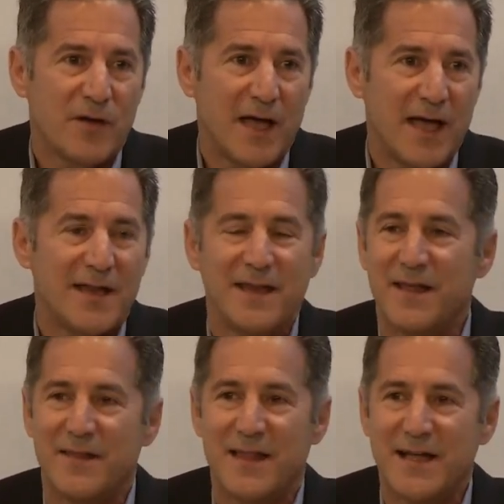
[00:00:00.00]
And
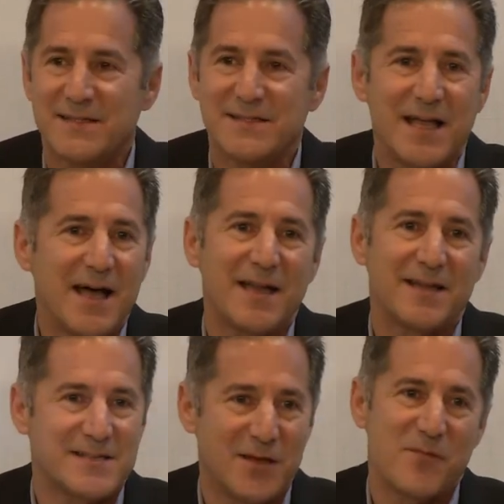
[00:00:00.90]
that's
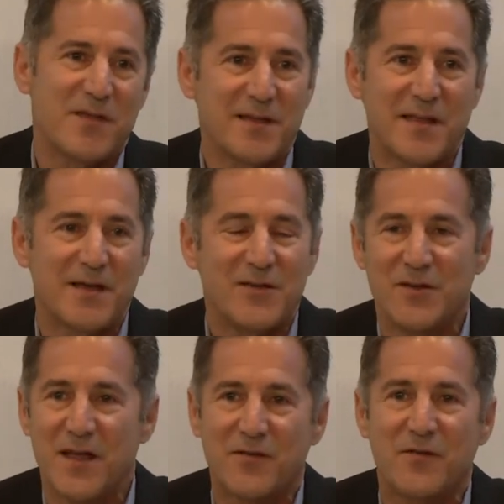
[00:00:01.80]
not something that you
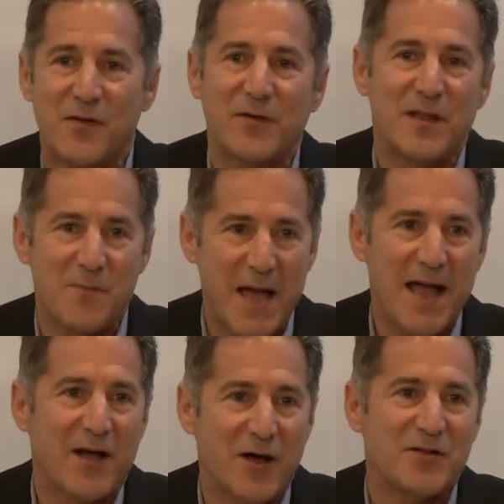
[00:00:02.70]
necessarily
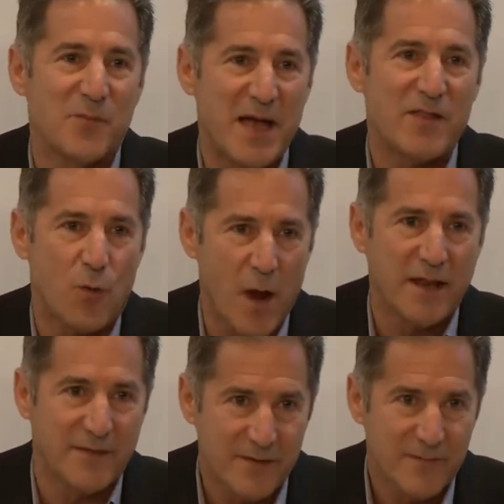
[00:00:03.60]
bank on to pay the
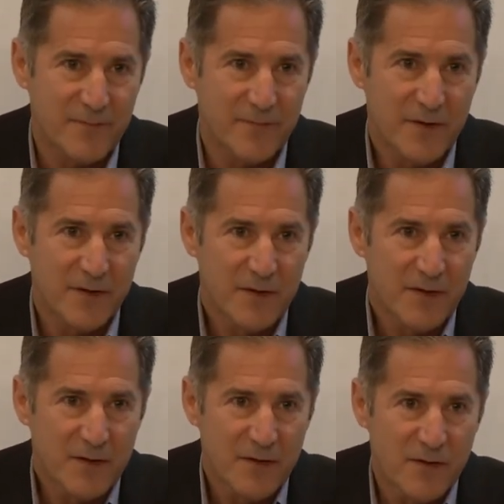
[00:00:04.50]
rent.
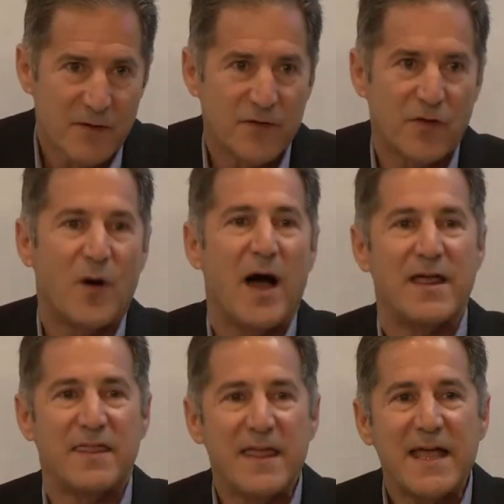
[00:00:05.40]
So
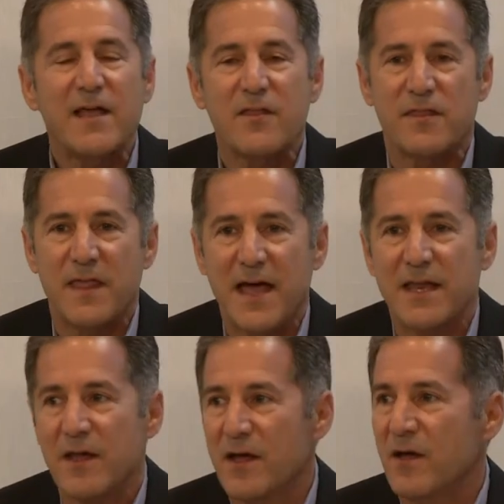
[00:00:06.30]
I think
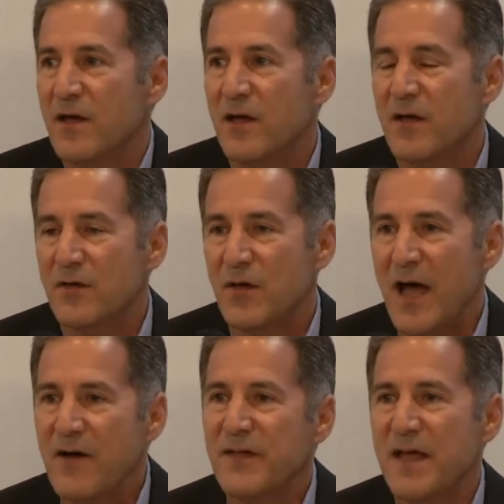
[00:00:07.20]
that you
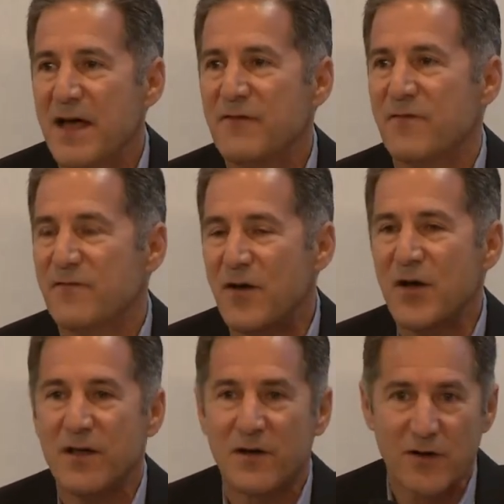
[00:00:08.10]
have to have a
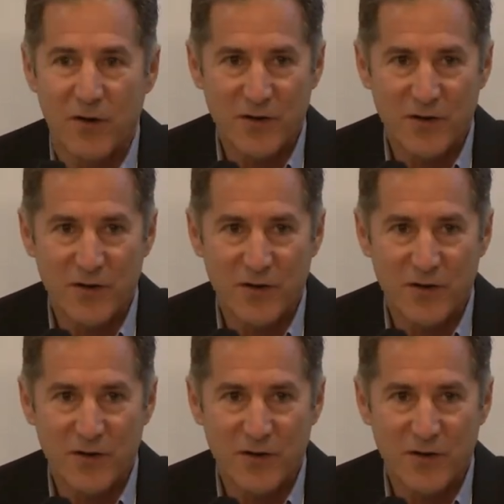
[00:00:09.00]
very clear